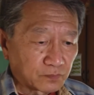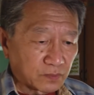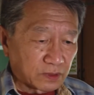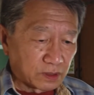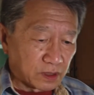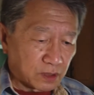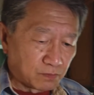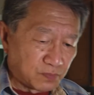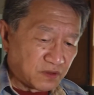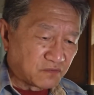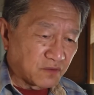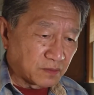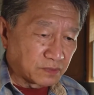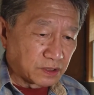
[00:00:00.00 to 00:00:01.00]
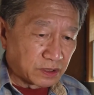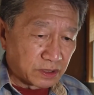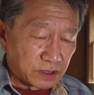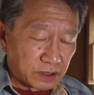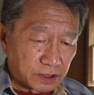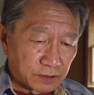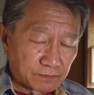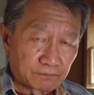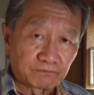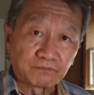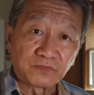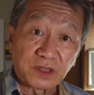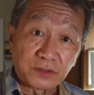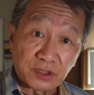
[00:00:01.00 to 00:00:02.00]
You gotta beef up the
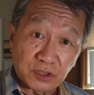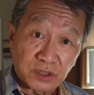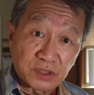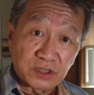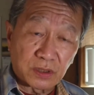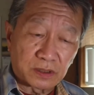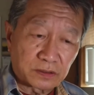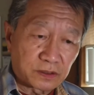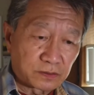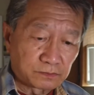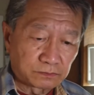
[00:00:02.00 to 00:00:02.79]
chicken stock.